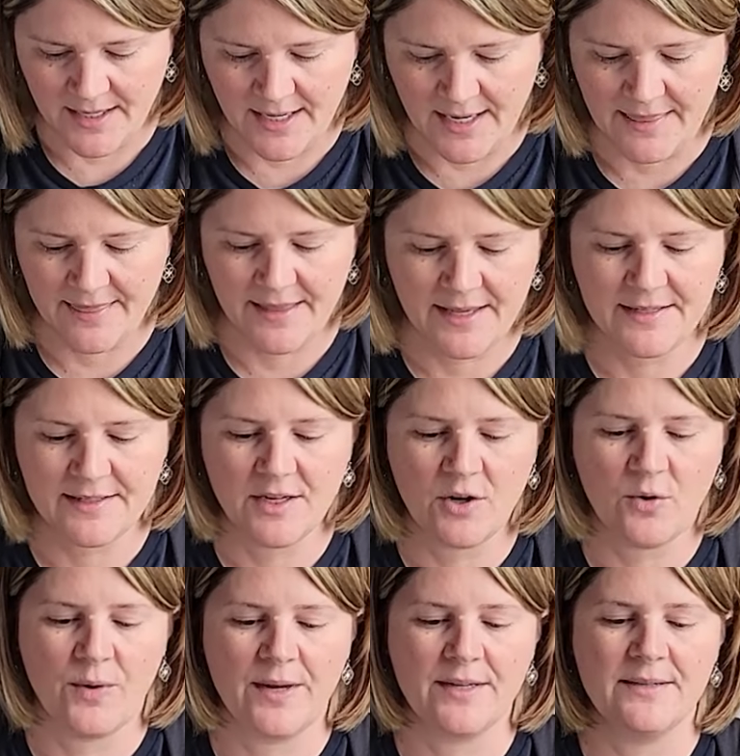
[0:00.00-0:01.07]
And these are
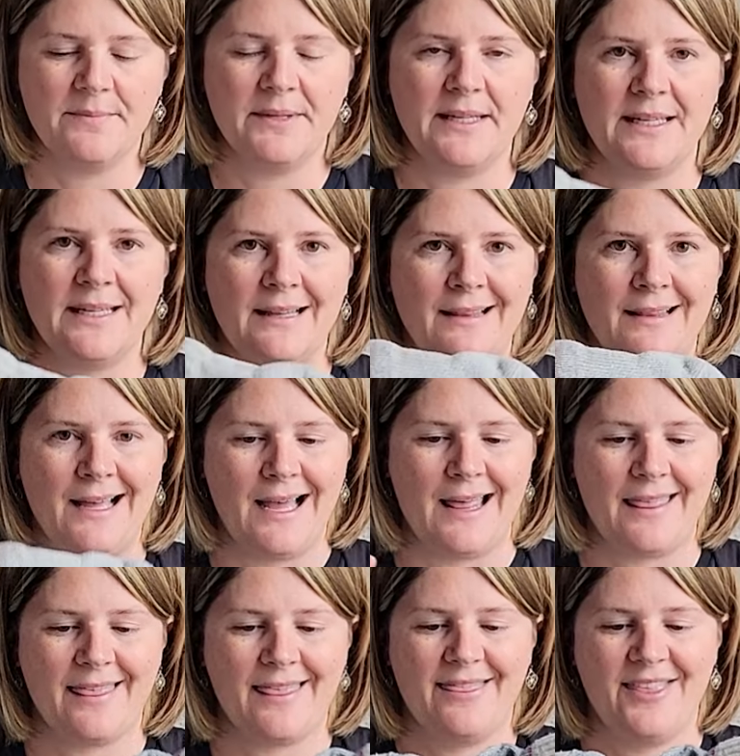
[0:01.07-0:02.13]
going to be a
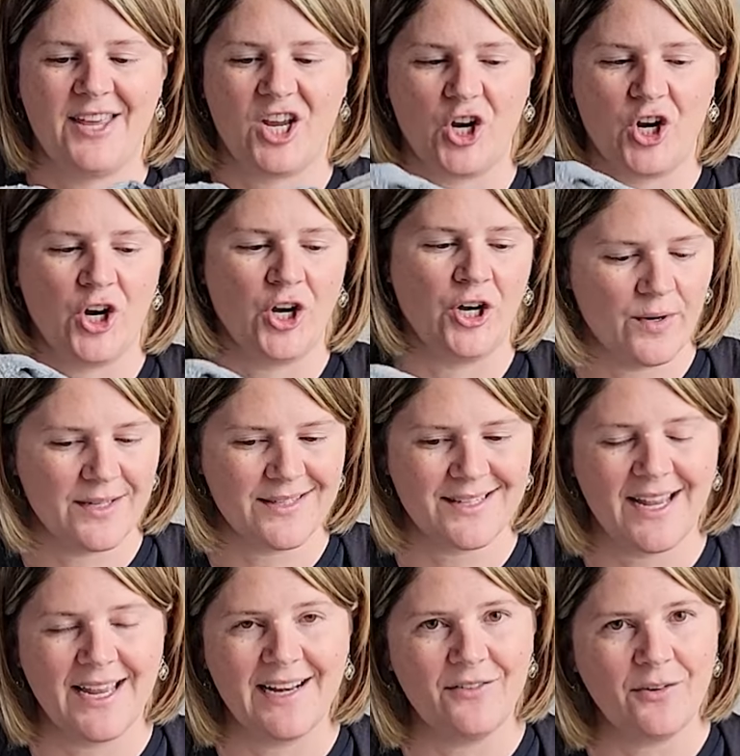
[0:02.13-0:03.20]
lot thicker. It's
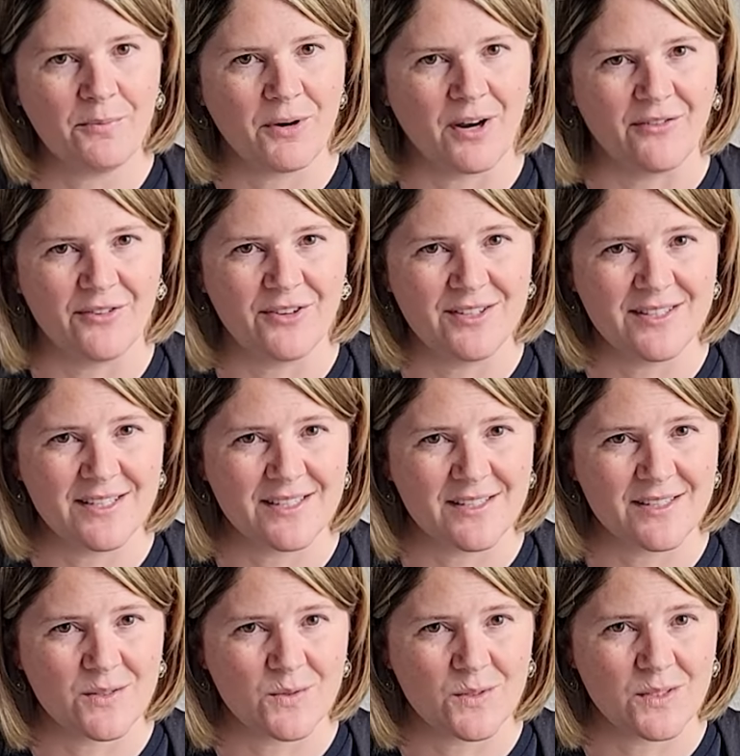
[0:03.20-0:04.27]
kind of a preference
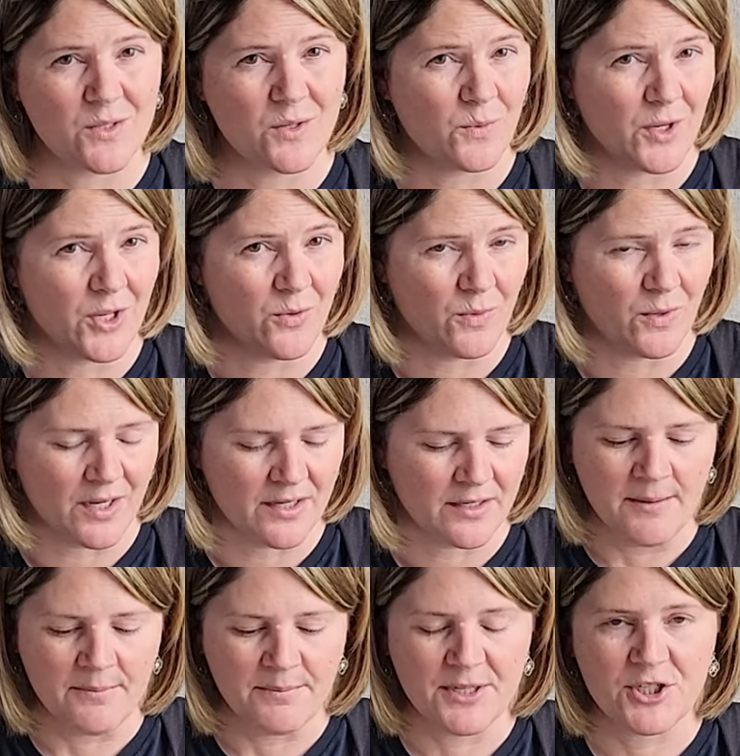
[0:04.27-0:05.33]
as to what you want,
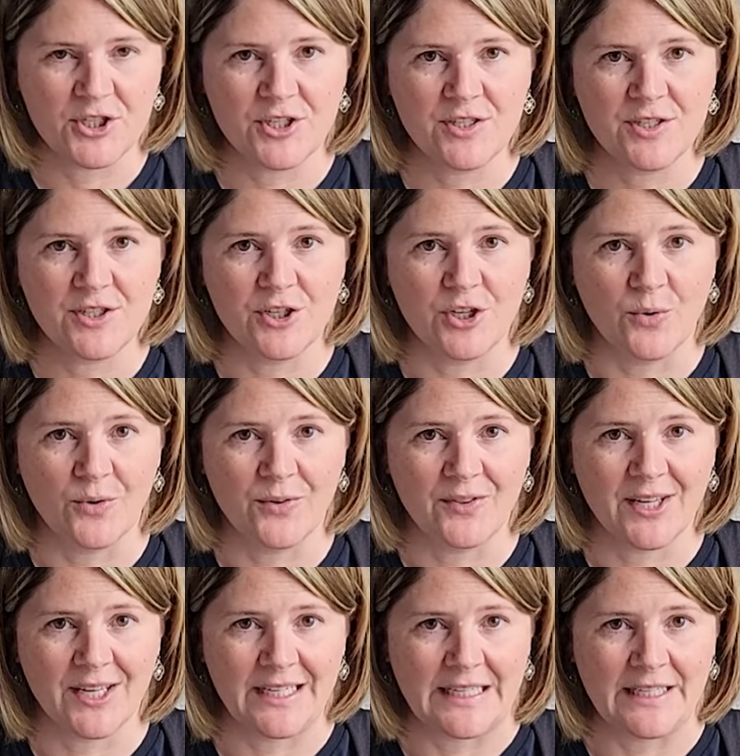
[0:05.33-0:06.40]
but just note
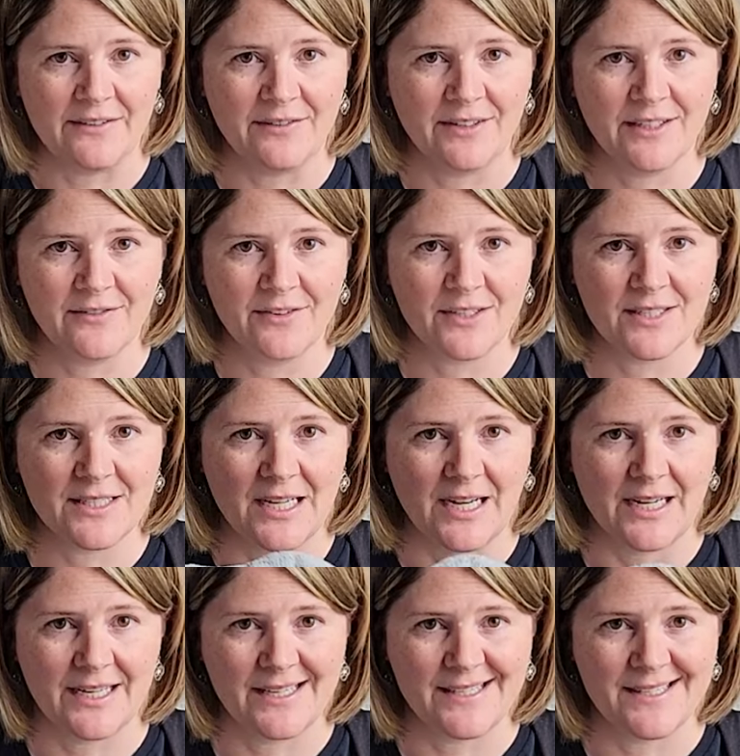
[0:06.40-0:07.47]
that even if a
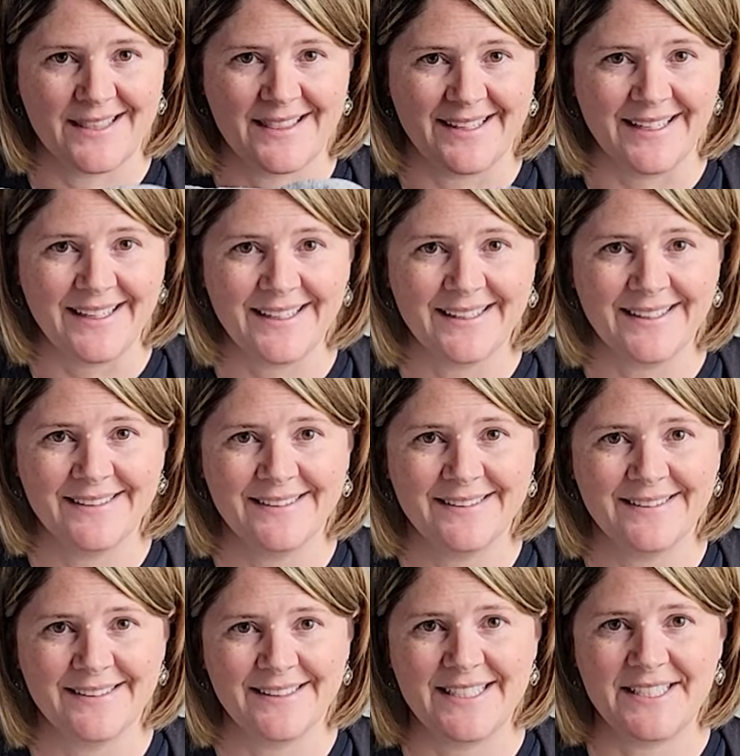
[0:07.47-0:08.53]
sock is thick,
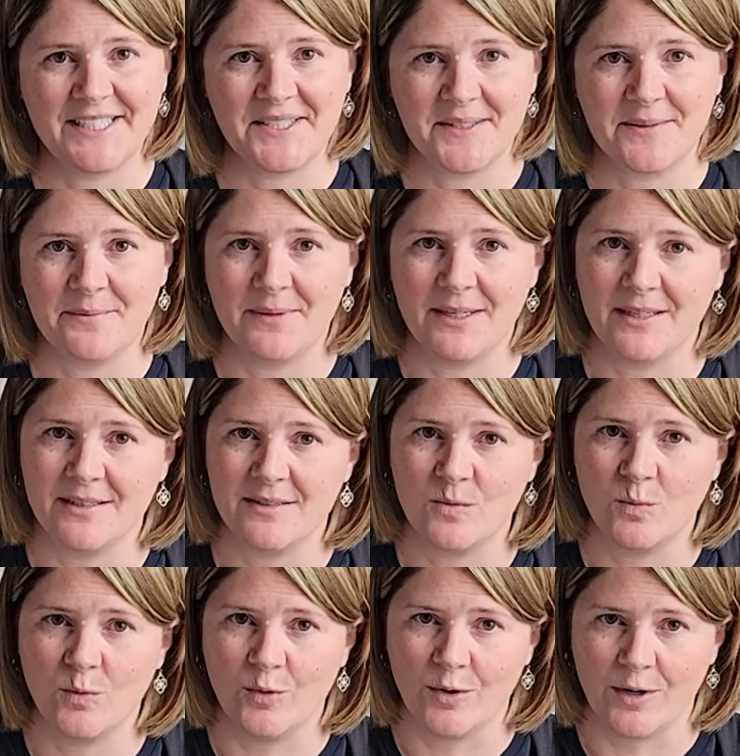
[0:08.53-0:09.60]
it doesn't mean it's
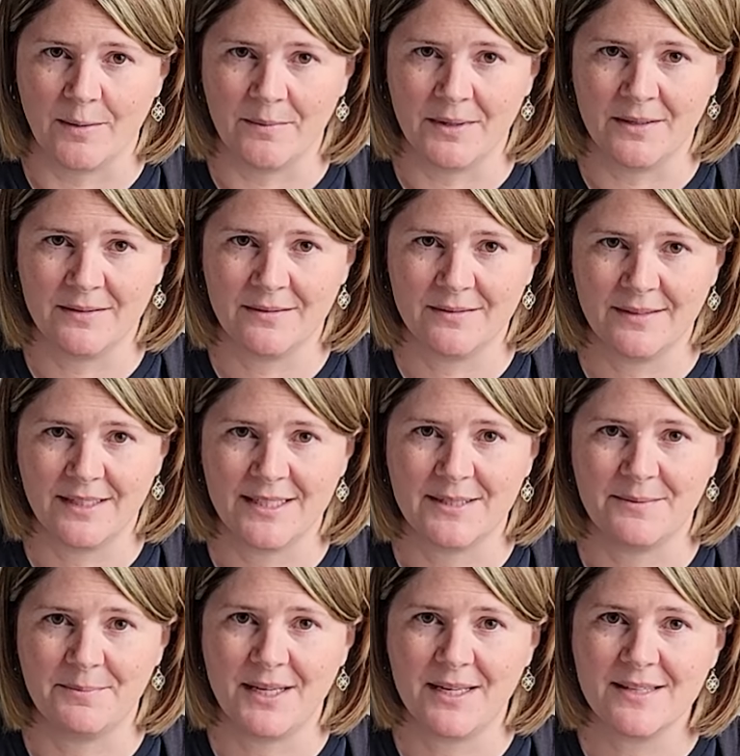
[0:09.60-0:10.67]
warm. It
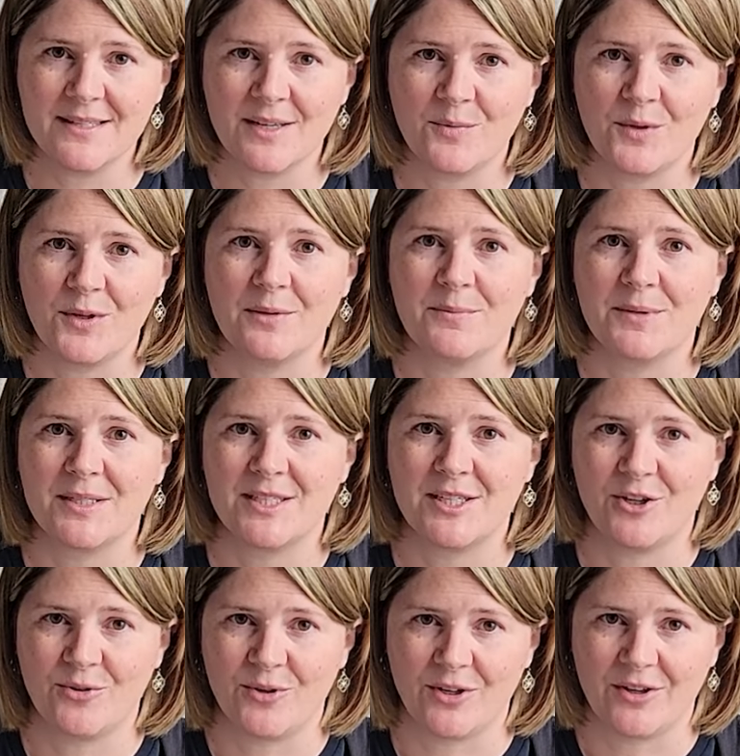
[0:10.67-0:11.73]
depends on what the
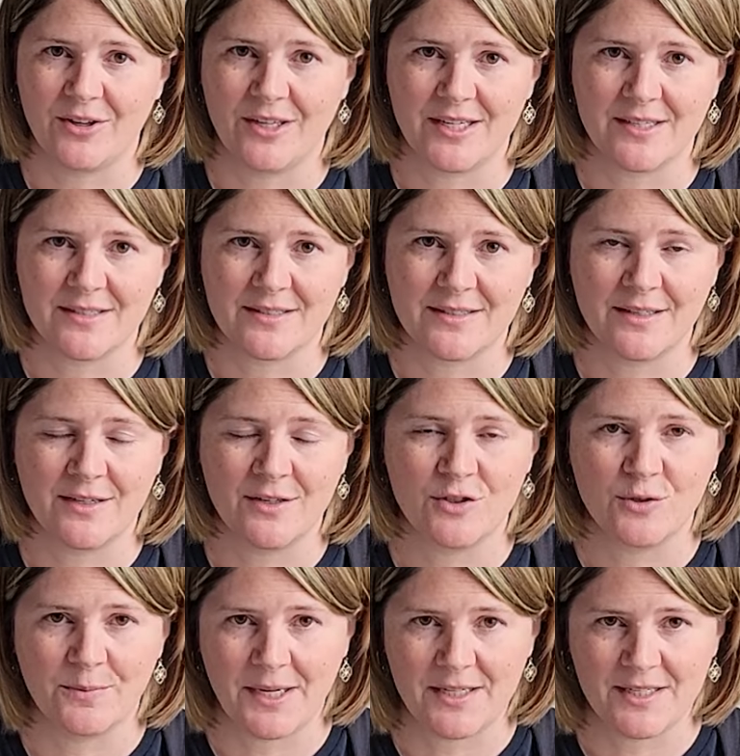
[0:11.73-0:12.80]
material is.
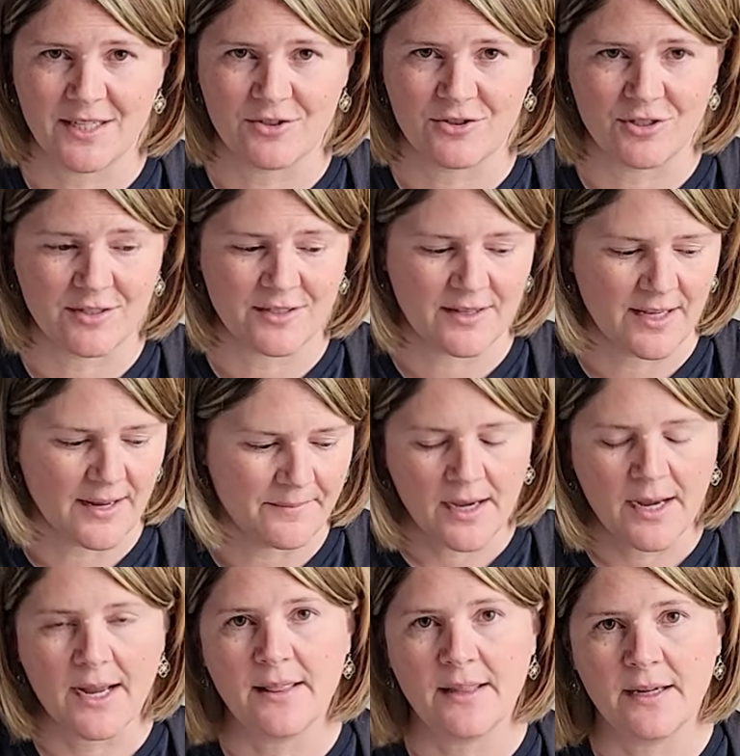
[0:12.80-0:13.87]
So pay attention to that.
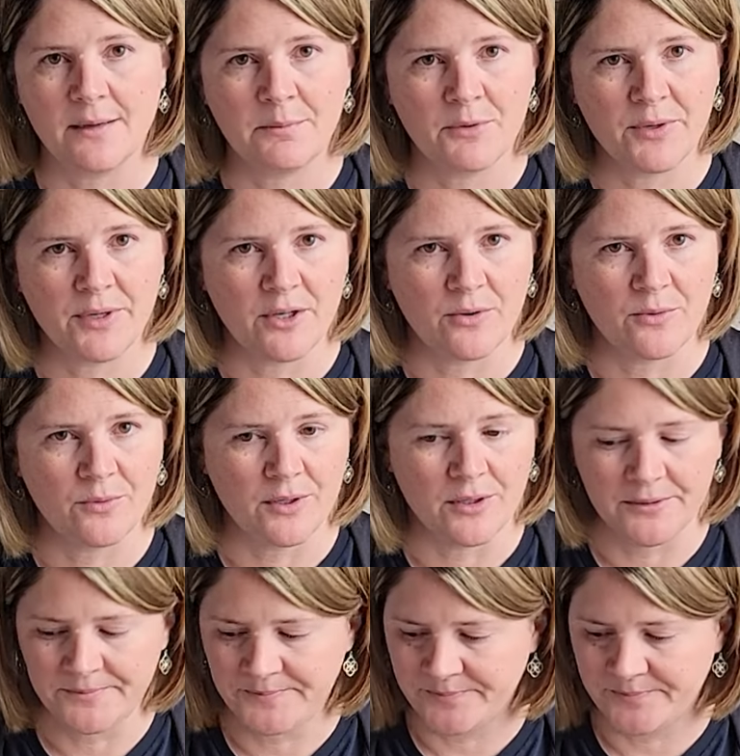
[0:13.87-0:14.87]
I like merino wool.